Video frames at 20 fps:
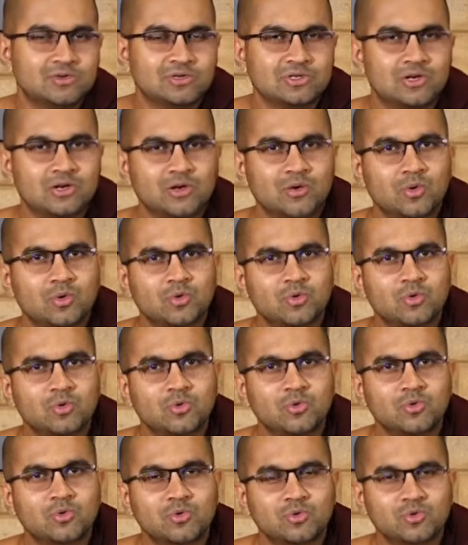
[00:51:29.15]
look
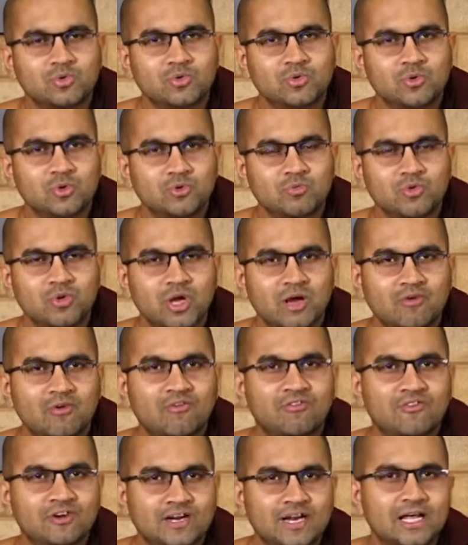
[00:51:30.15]
to whom you have
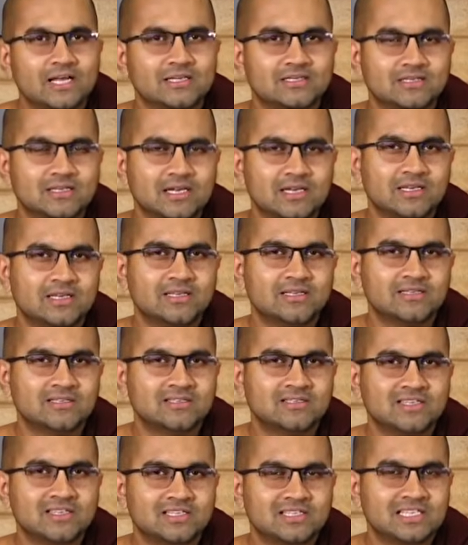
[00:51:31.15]
offered us, and
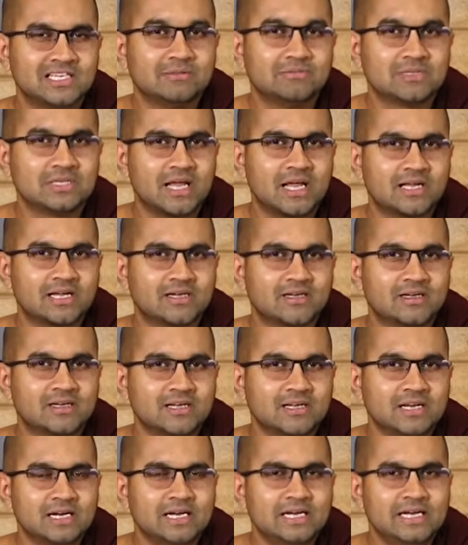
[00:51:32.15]
he seems like a
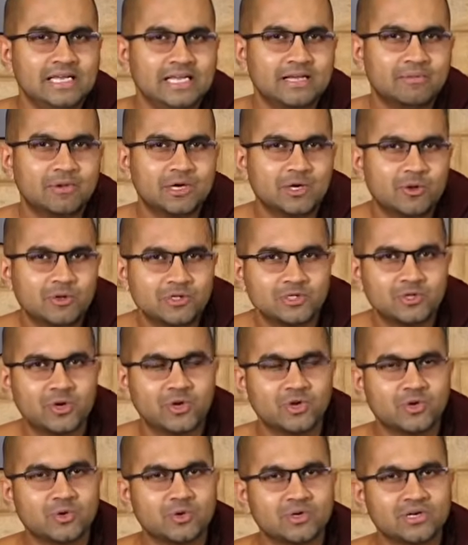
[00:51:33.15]
demon who is
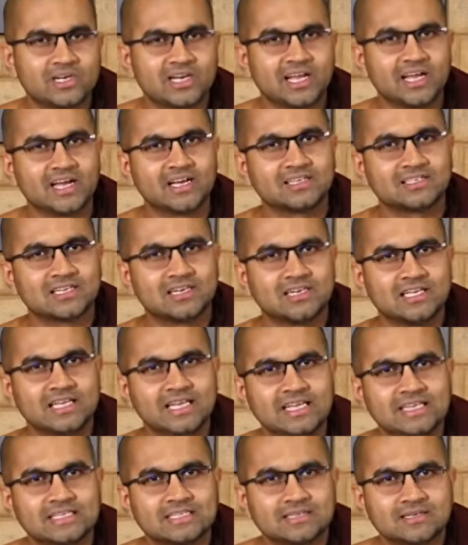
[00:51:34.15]
going to take us and
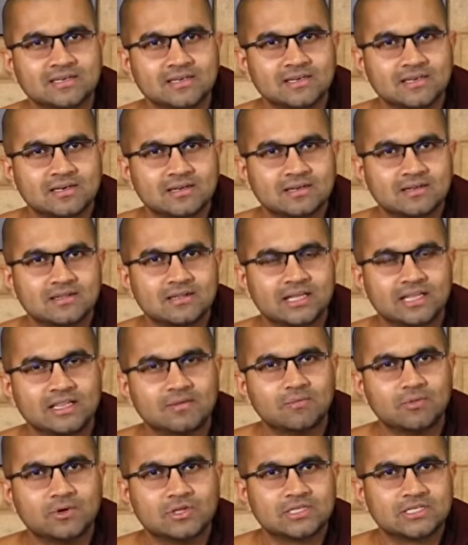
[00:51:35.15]
eat. Then the
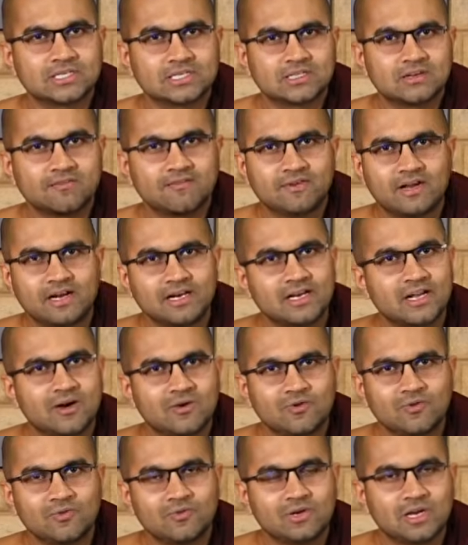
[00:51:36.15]
Bodhisattva felt,
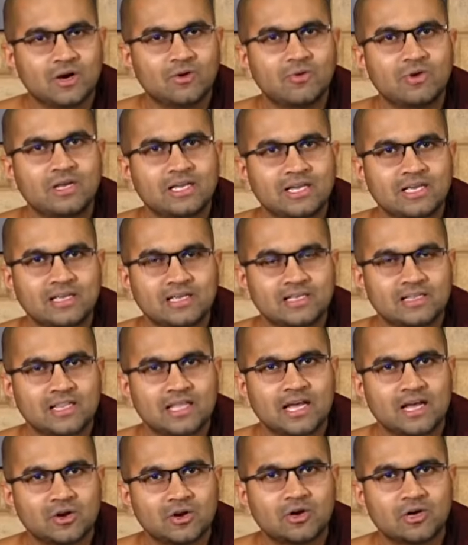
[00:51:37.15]
now
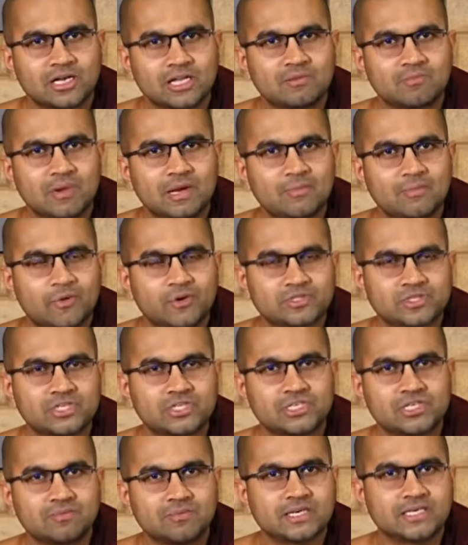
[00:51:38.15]
they are not in my
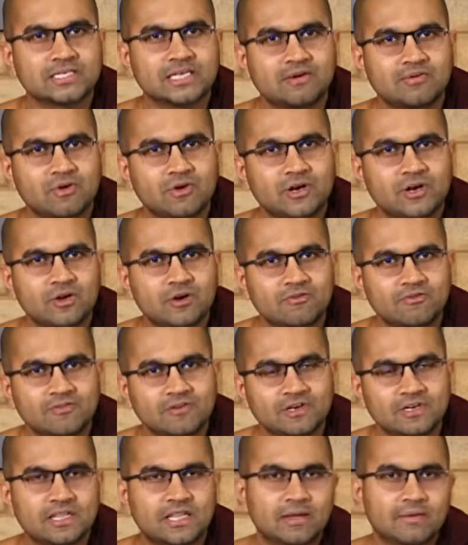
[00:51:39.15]
possession, because I have already
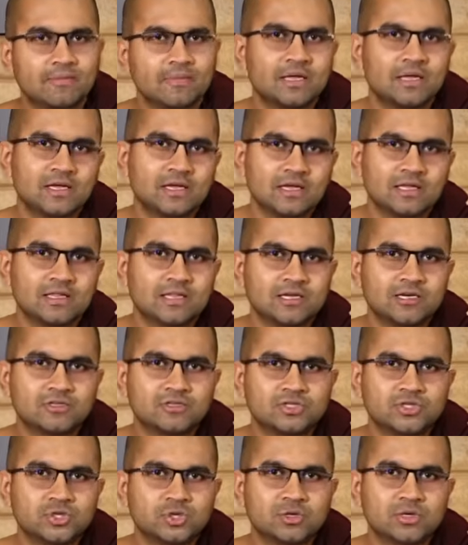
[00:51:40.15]
offered them. The
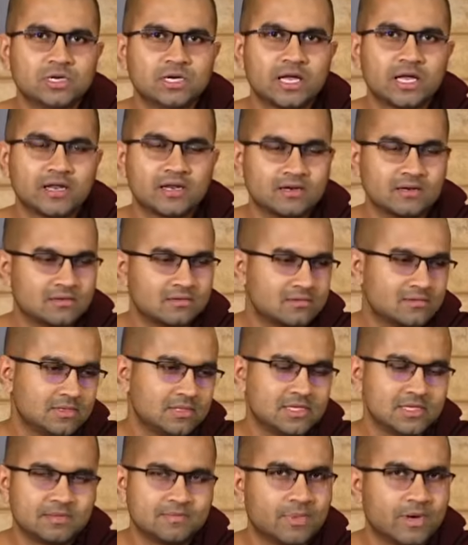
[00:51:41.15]
earth shook and
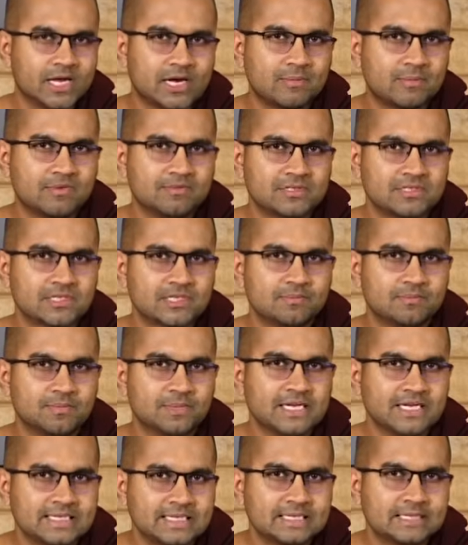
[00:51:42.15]
the Parami was
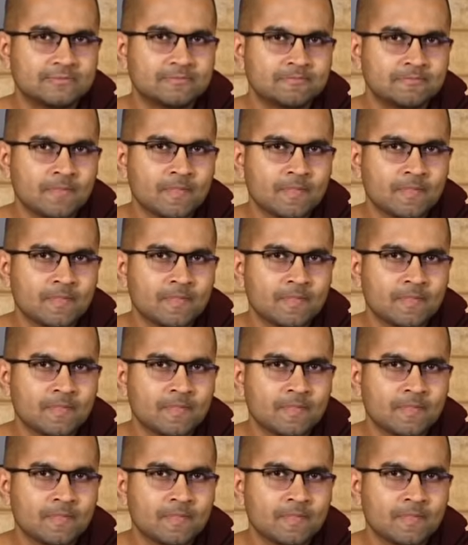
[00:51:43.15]
completed.